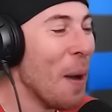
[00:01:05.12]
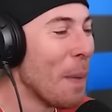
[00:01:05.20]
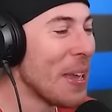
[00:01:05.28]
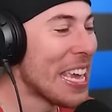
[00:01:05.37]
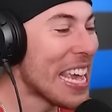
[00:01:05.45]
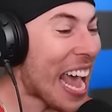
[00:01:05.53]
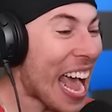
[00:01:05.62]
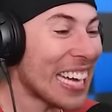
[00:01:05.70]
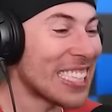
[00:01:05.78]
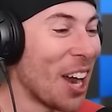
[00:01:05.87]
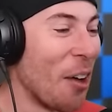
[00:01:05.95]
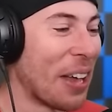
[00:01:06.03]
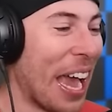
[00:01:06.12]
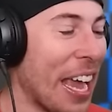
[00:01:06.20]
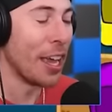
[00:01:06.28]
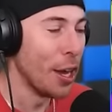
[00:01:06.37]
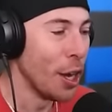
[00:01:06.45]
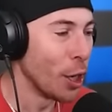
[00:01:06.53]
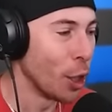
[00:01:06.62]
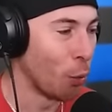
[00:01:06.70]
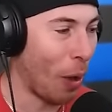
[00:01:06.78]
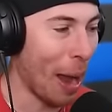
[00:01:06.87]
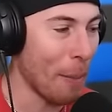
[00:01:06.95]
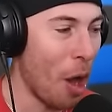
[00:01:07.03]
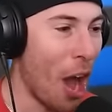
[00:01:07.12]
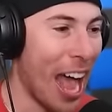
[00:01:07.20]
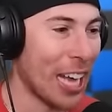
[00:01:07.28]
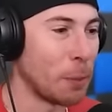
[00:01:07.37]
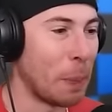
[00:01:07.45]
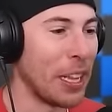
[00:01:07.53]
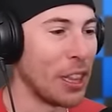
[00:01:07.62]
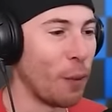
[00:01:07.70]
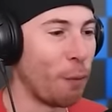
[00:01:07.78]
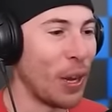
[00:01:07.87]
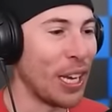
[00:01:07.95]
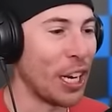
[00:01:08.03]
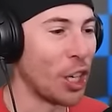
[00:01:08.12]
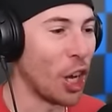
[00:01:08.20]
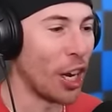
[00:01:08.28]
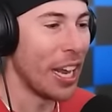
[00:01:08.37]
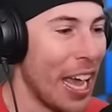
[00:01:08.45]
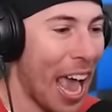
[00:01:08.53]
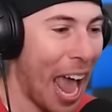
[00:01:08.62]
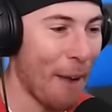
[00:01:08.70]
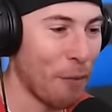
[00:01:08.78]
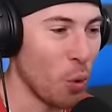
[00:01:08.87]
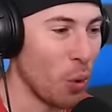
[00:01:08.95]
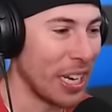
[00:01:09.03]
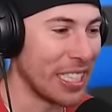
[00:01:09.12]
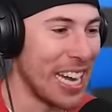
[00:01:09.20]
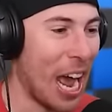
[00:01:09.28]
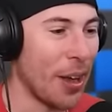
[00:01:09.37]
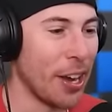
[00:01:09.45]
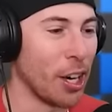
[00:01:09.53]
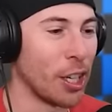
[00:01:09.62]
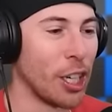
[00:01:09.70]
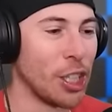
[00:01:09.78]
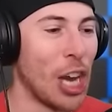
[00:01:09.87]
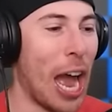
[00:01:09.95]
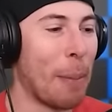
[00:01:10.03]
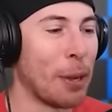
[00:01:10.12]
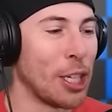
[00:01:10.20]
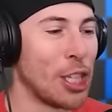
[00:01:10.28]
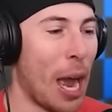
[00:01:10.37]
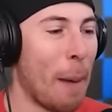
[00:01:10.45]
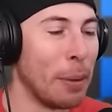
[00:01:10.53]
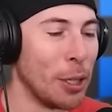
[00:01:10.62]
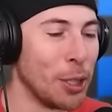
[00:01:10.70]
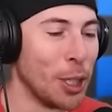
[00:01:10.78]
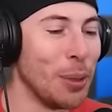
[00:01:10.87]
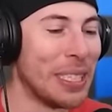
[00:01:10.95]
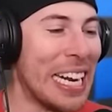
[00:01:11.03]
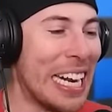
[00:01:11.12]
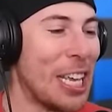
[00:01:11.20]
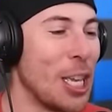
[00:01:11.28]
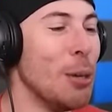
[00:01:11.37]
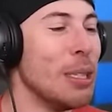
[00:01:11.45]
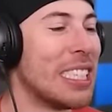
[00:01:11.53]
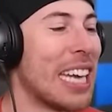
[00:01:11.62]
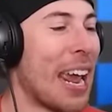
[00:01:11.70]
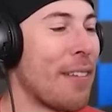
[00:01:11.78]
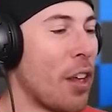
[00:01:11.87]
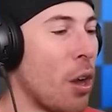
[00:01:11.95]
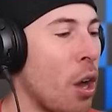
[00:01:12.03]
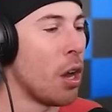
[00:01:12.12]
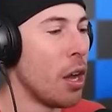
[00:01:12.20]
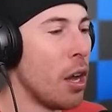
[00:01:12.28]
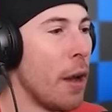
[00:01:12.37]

Yes. Okay, Grandma has been defeated. Good. Everyone is now here. Good job. Good job, Blue. You did it. You saved up.